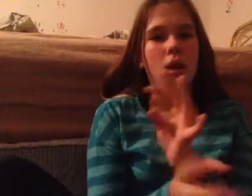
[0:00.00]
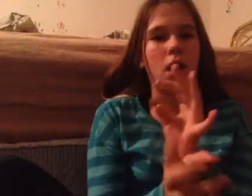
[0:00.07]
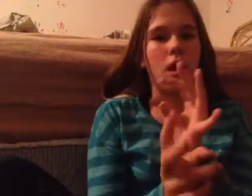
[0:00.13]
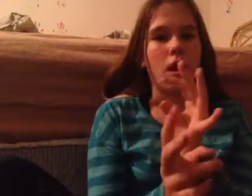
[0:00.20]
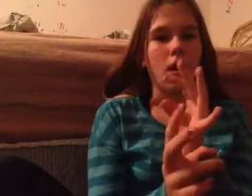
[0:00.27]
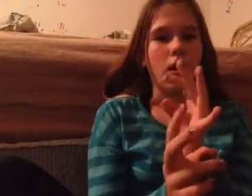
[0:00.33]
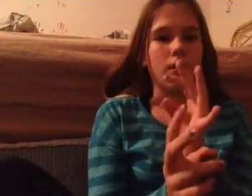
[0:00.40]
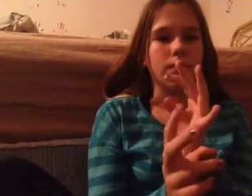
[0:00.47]

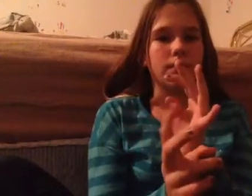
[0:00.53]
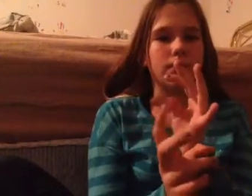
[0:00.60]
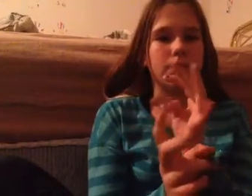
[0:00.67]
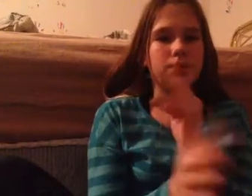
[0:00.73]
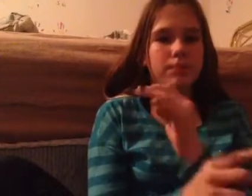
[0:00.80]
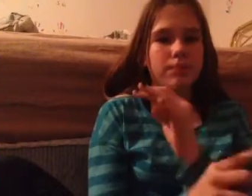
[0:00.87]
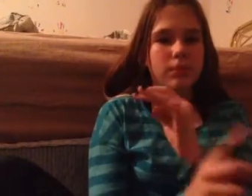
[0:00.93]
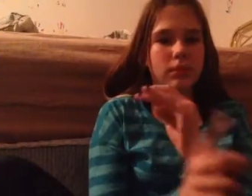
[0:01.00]
Um,
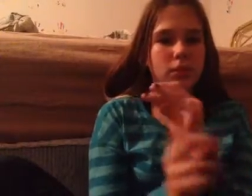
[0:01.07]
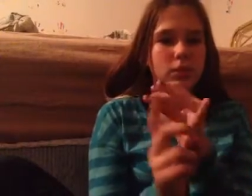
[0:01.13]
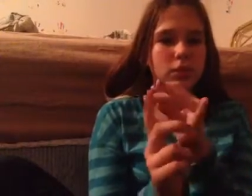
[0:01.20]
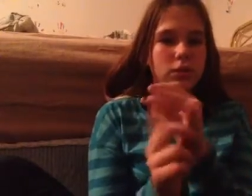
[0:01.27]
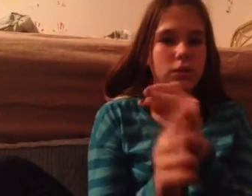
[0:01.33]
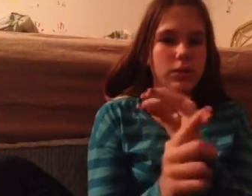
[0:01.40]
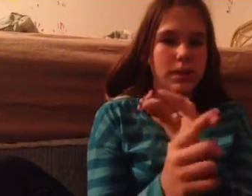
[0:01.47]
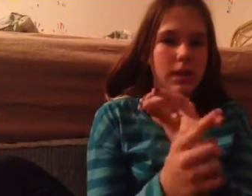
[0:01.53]

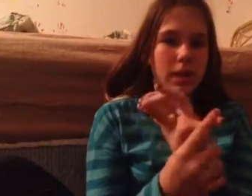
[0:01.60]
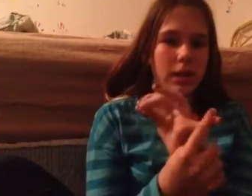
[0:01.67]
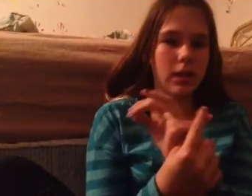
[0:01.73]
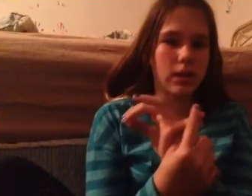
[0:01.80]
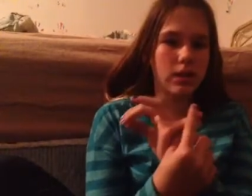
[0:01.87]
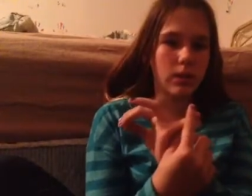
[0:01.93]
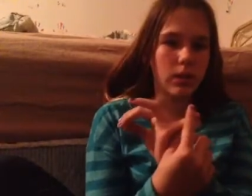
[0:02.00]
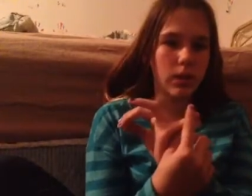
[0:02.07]
so
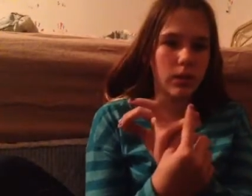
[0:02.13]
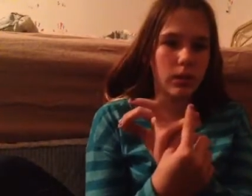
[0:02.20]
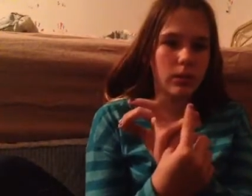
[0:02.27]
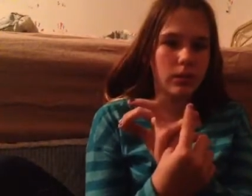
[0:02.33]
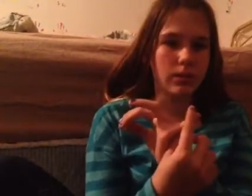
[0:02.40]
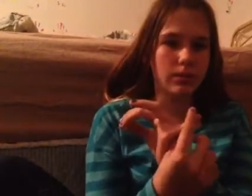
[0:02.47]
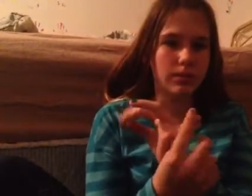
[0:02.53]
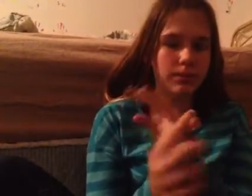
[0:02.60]
McKinley sold,
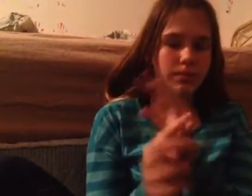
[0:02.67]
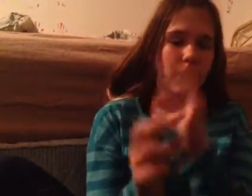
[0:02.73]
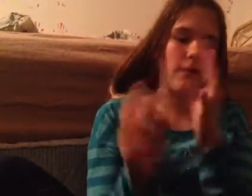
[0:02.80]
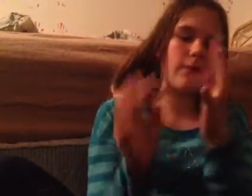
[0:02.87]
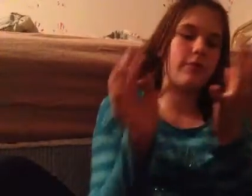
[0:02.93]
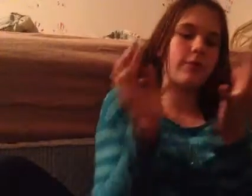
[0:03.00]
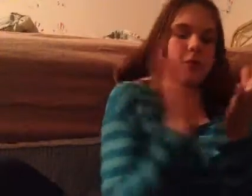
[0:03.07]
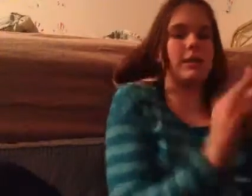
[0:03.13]

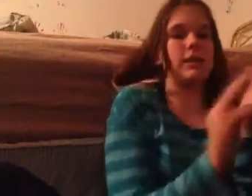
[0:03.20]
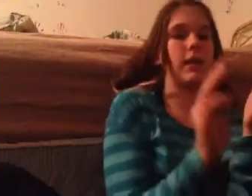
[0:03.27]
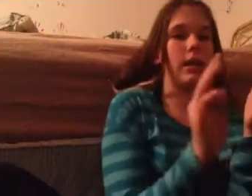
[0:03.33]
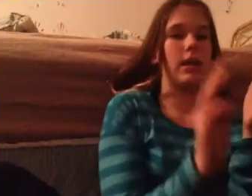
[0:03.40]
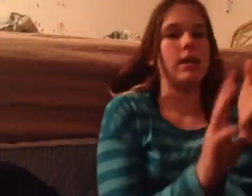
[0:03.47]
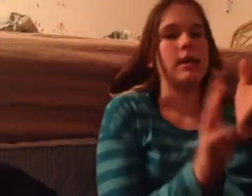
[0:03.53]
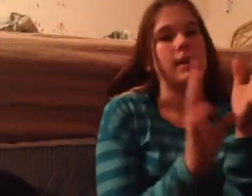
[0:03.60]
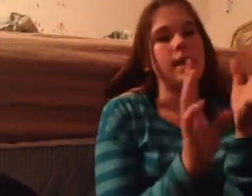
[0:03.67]
but for
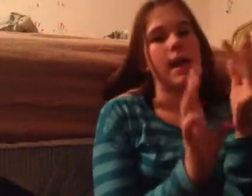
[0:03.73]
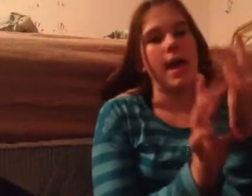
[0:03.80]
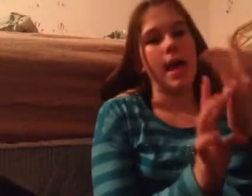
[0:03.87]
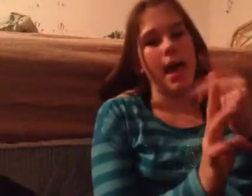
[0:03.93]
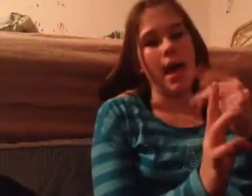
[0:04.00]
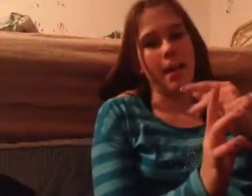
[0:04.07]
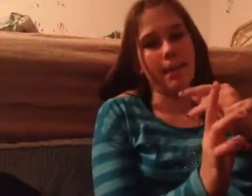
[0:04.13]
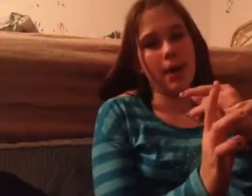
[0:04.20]
sale.
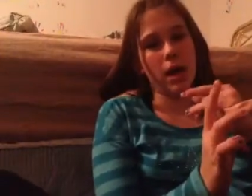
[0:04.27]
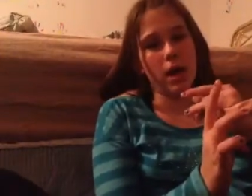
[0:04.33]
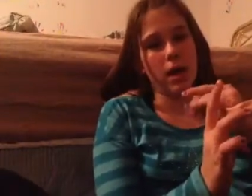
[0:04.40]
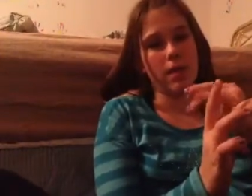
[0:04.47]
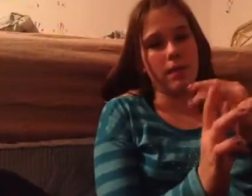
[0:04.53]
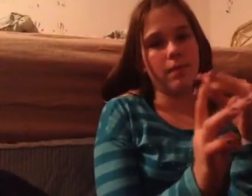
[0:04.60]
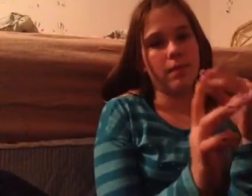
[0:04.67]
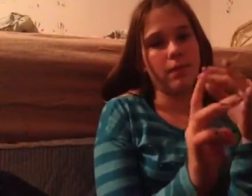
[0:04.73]

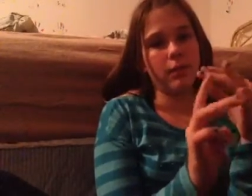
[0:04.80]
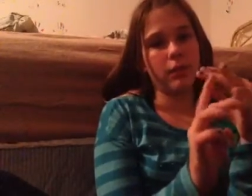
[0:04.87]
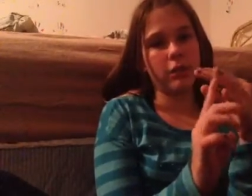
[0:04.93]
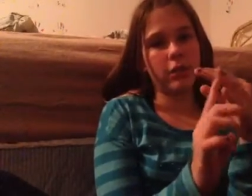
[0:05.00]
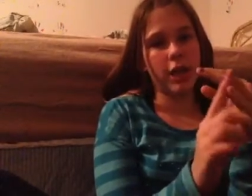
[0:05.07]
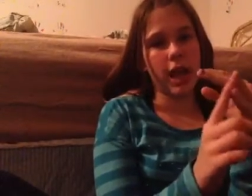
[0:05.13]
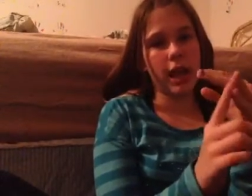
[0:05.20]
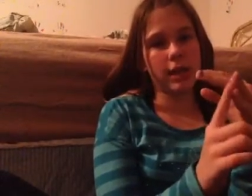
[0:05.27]
Emma,
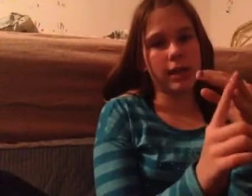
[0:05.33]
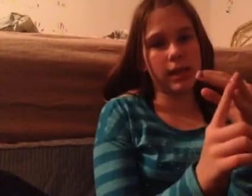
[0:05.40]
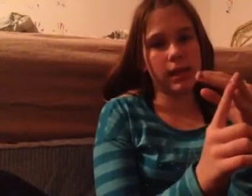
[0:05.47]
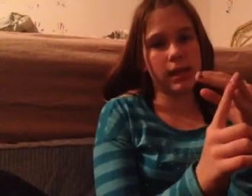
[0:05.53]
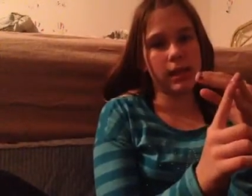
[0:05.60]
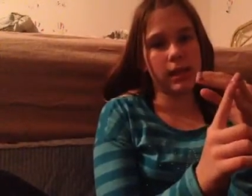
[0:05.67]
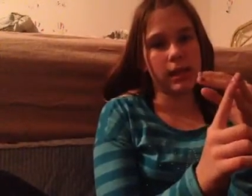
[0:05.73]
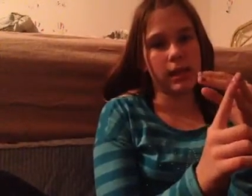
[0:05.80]

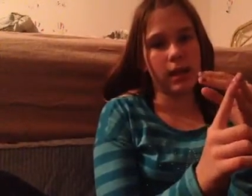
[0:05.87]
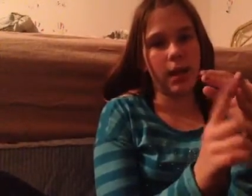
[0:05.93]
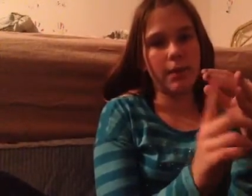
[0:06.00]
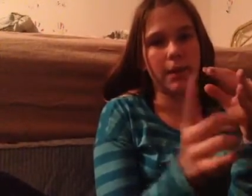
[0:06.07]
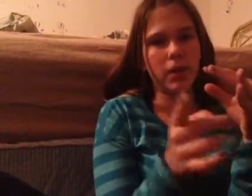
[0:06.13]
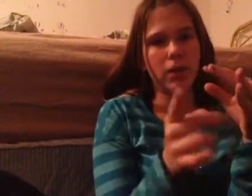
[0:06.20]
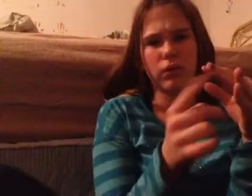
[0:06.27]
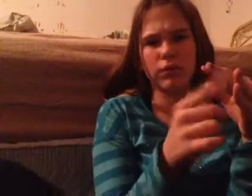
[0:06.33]
Jackson, I'll
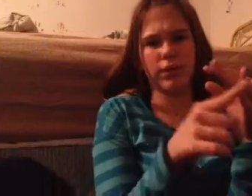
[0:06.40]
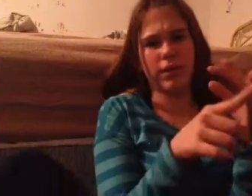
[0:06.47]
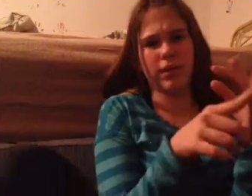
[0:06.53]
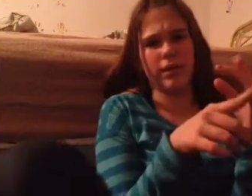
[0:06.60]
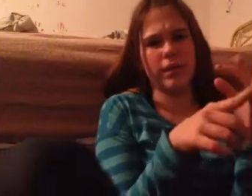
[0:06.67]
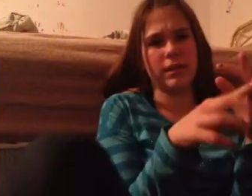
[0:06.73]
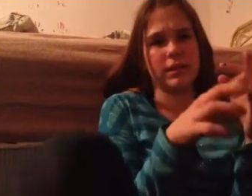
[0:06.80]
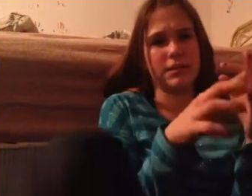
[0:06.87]
make a whole video
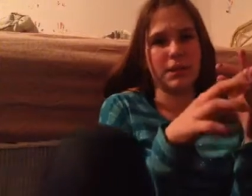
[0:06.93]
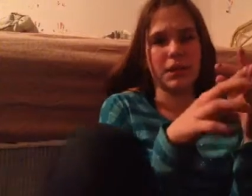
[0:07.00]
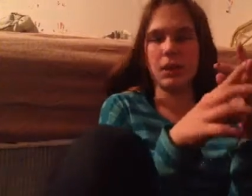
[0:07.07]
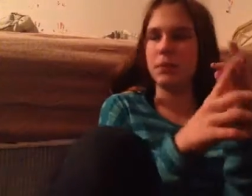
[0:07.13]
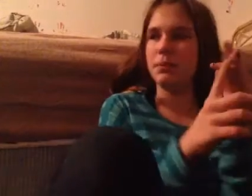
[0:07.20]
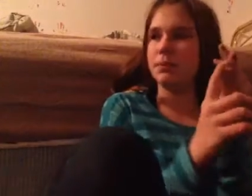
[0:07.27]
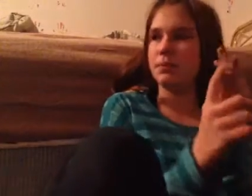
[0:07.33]
on this tomorrow.